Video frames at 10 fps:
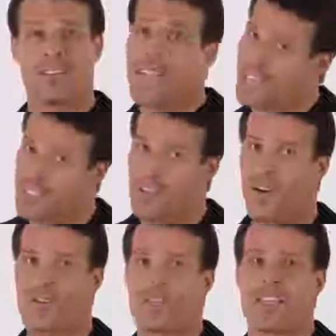That's his
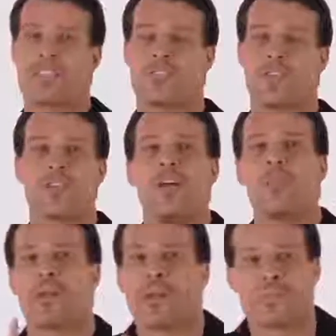goal, that's his vision.
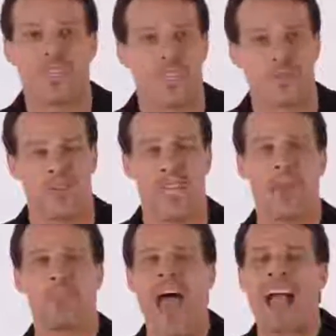But here's what's interesting,
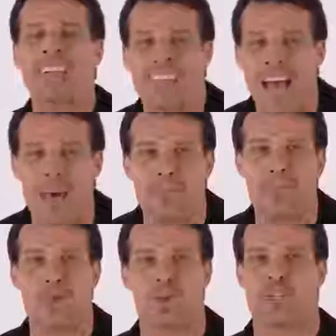he backs it
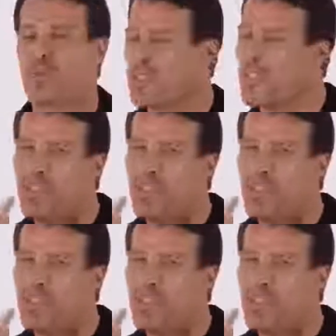up with rituals.